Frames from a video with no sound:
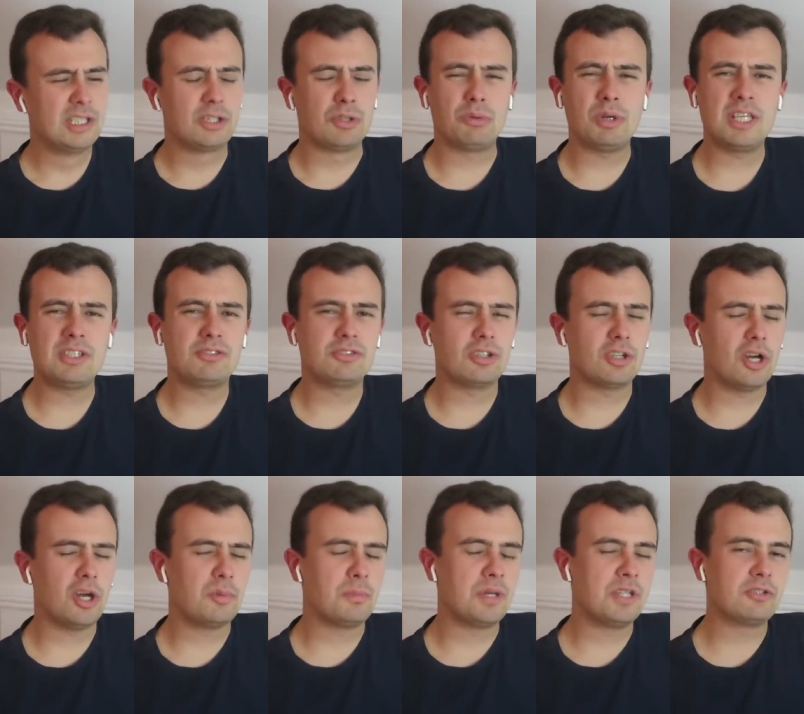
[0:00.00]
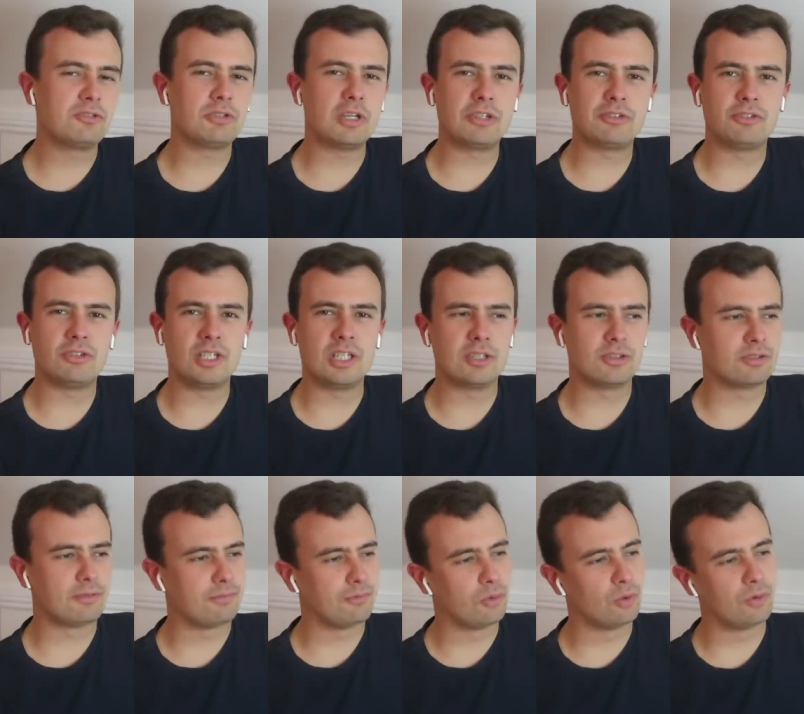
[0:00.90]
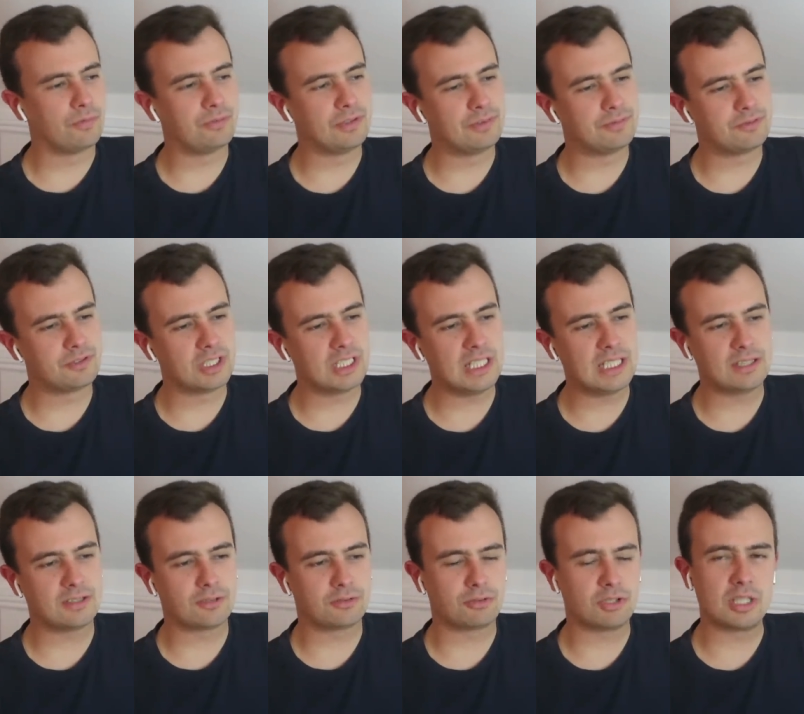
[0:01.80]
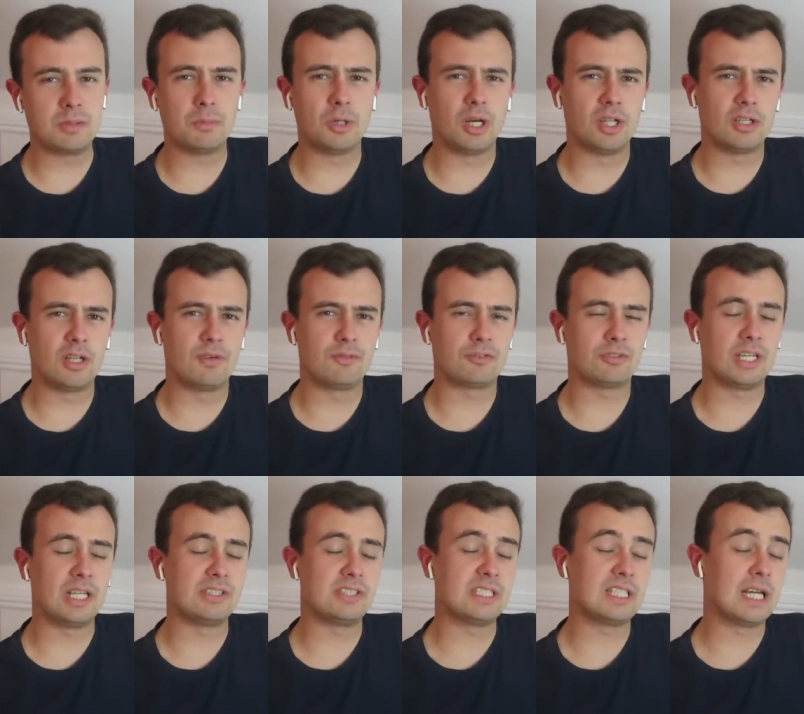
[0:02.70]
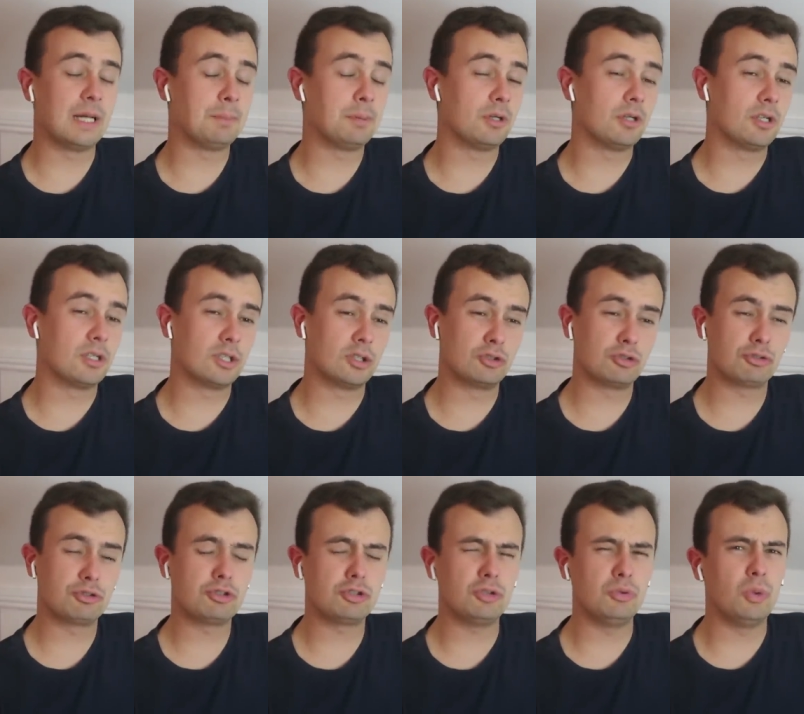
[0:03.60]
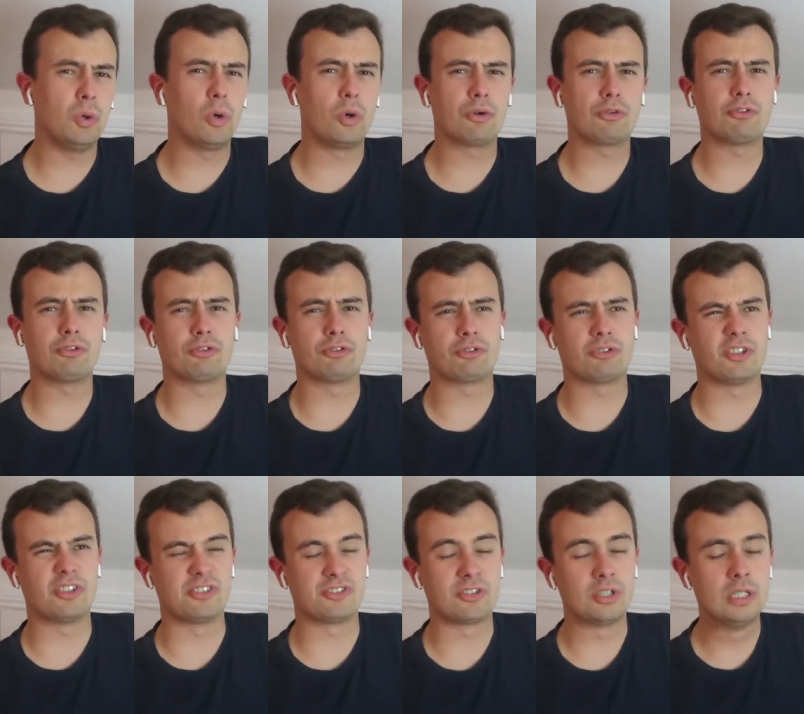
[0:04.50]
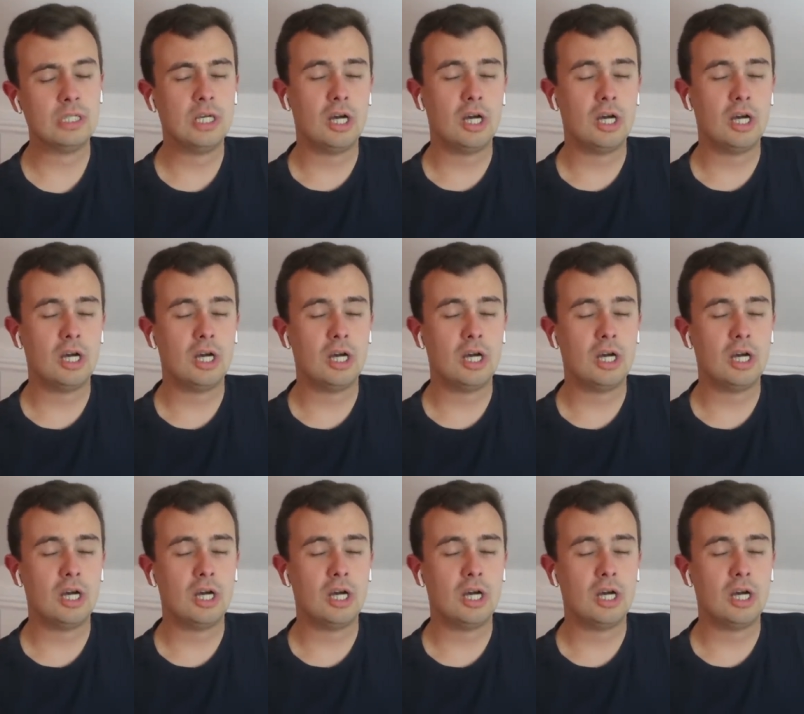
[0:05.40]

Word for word: The race that I'm interested in is the 415, the three mile novice handicap hurdle. Just two horses that